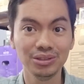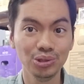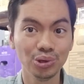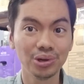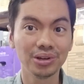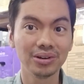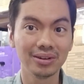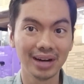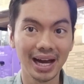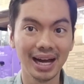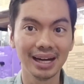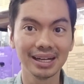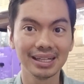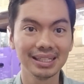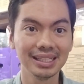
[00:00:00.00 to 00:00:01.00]
your
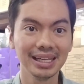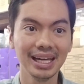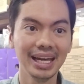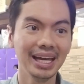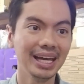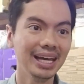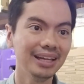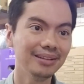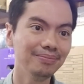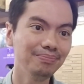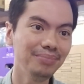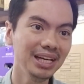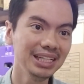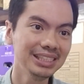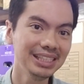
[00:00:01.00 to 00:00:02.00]
rank. And
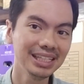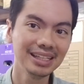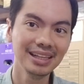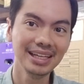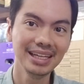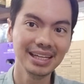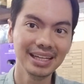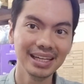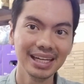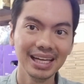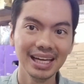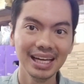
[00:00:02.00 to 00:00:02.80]
basically,